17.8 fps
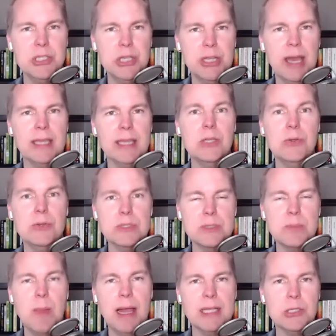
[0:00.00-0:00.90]
I
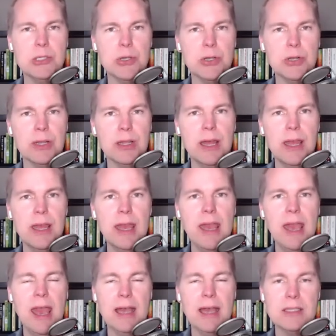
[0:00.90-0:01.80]
used my journal
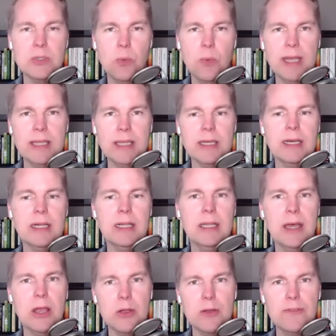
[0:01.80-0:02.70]
as a way to
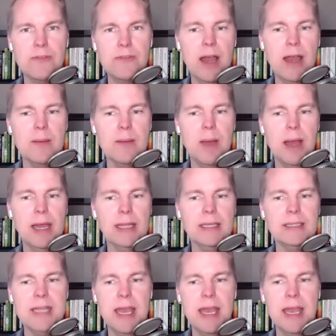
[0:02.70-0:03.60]
clarify my
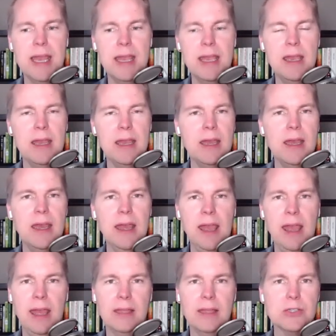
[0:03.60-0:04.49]
day
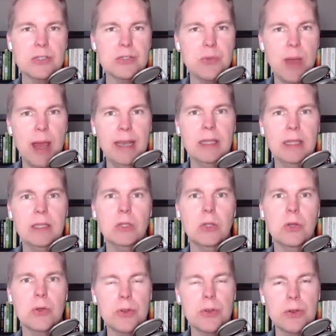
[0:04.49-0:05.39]
and to try to
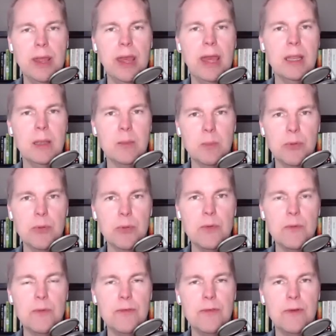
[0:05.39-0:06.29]
learn and
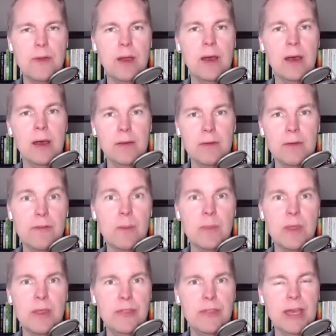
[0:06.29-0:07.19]
improve from
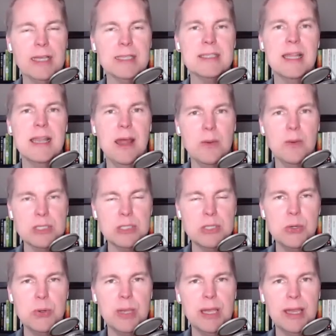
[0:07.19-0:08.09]
the things that I was
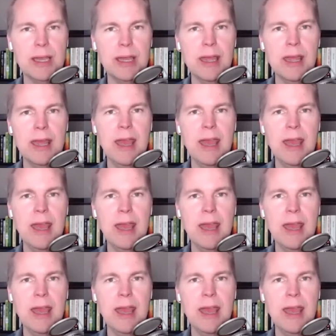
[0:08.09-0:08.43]
doing.